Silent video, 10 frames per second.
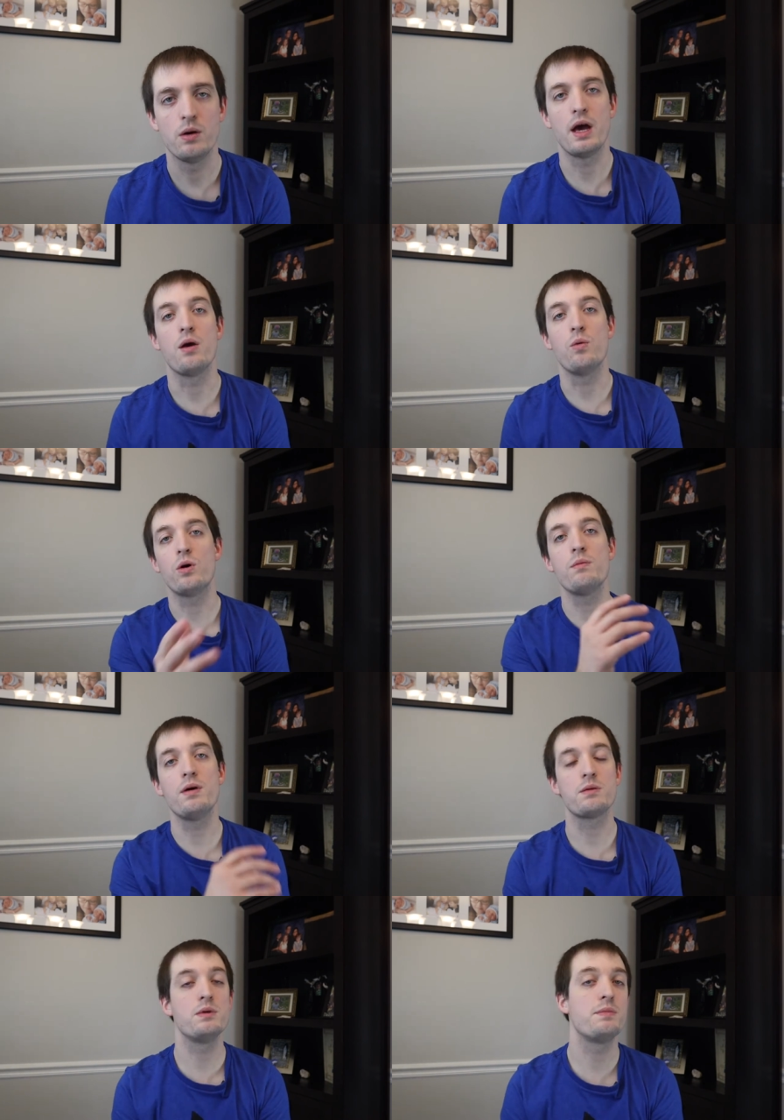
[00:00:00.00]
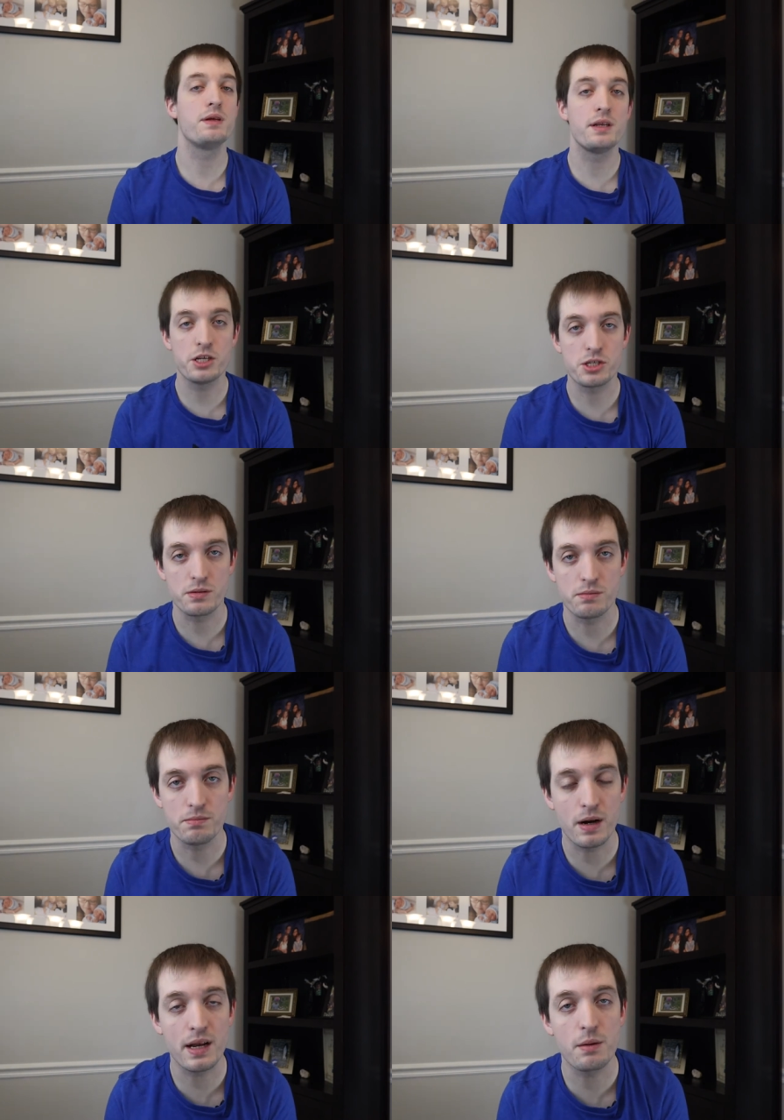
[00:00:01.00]
Hey, welcome back to Min Pin Nation.
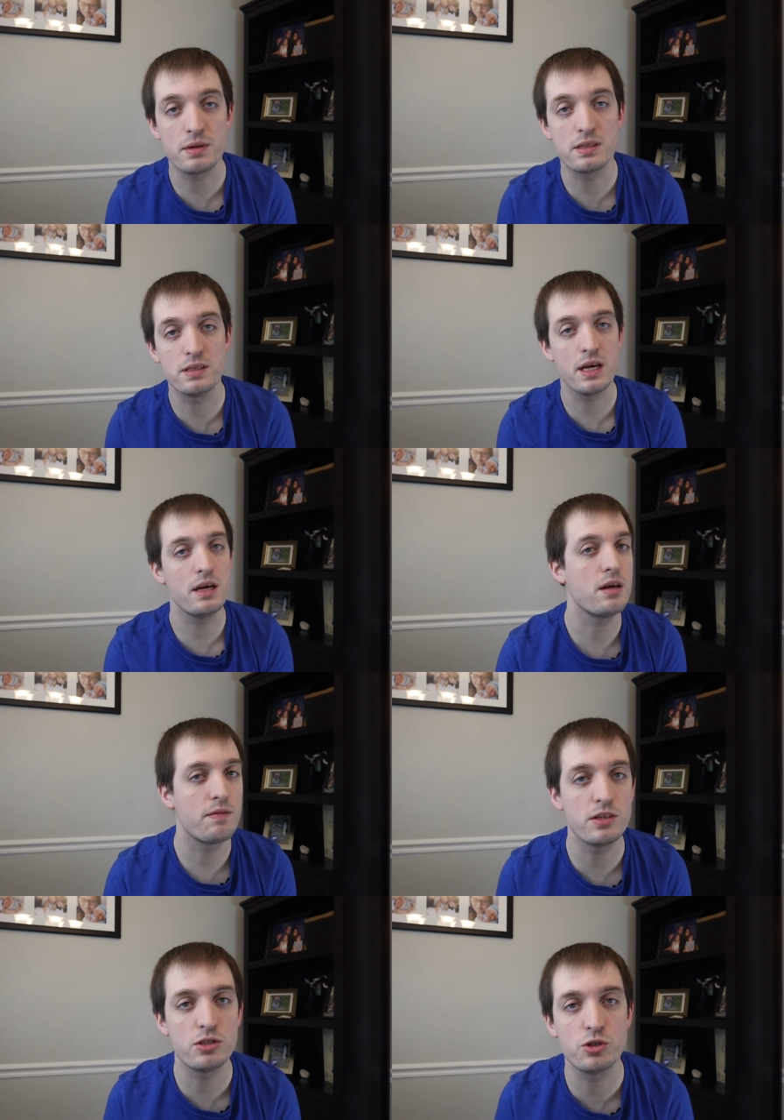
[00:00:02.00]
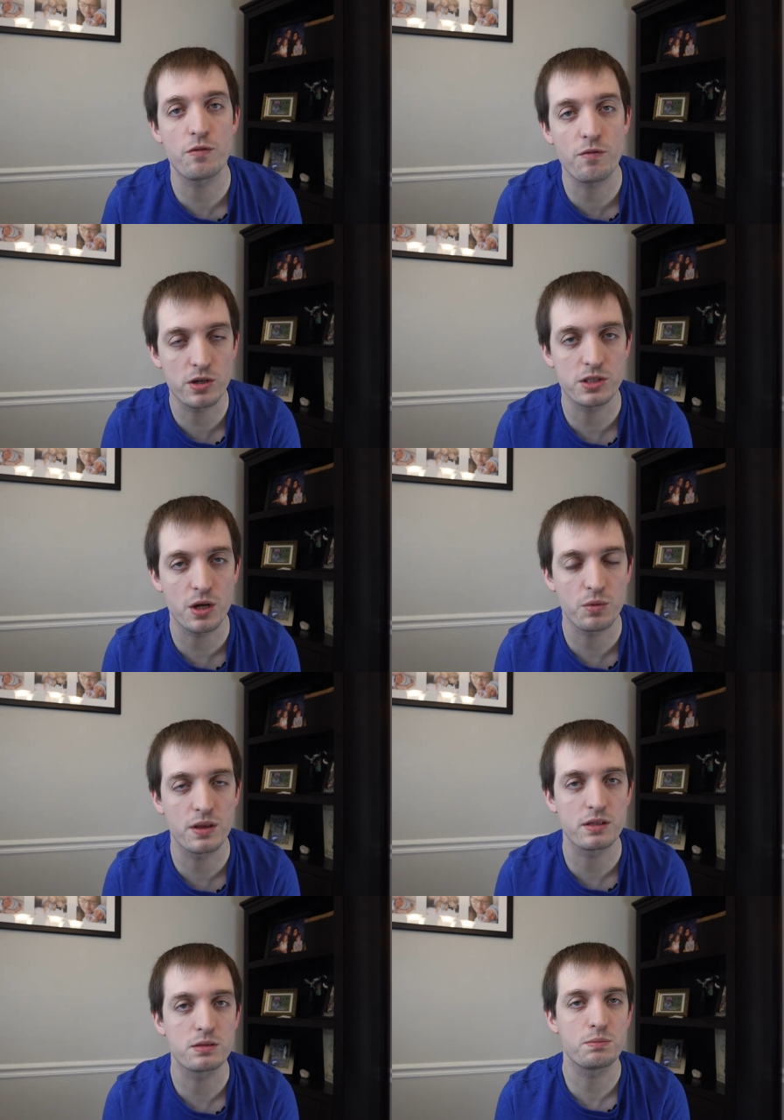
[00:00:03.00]
My name is Nate. If this is your first time with
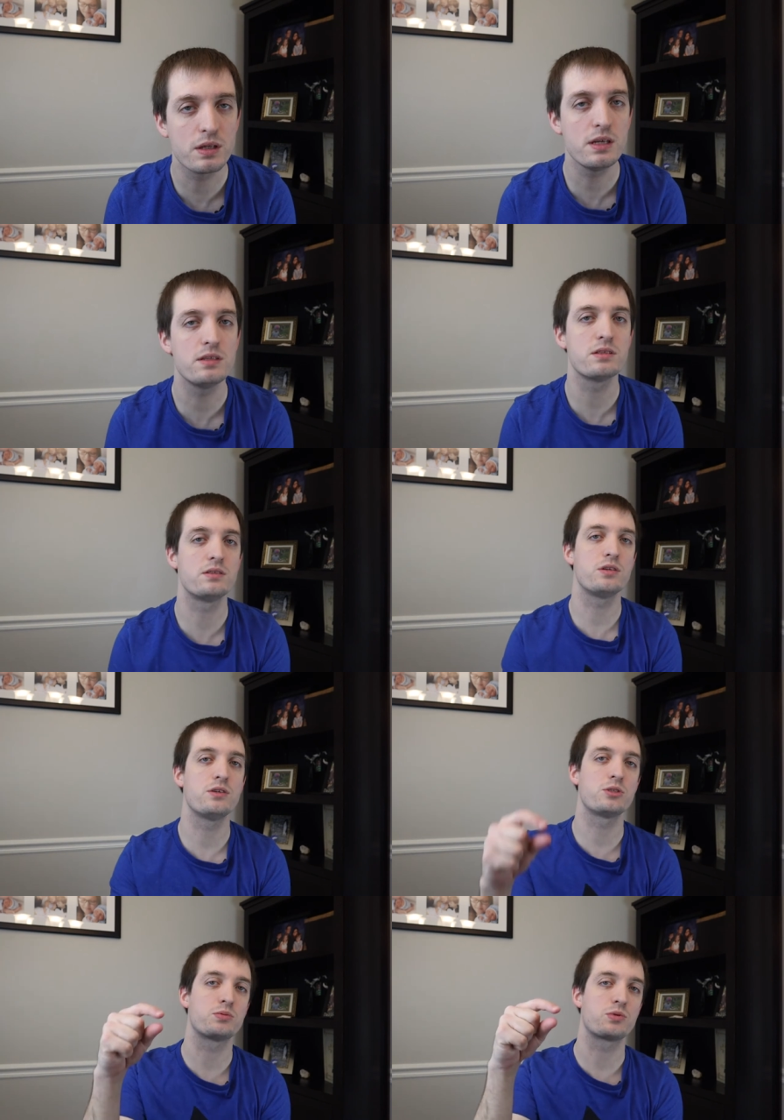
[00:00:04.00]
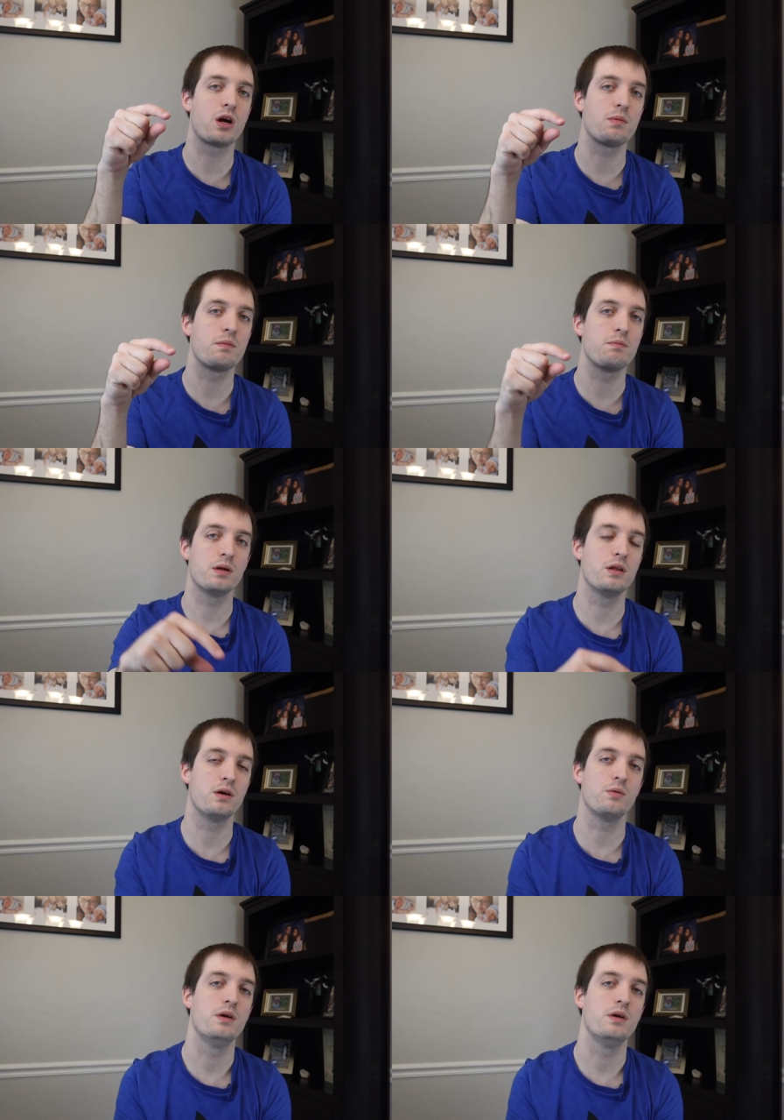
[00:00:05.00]
us, please consider subscribing below.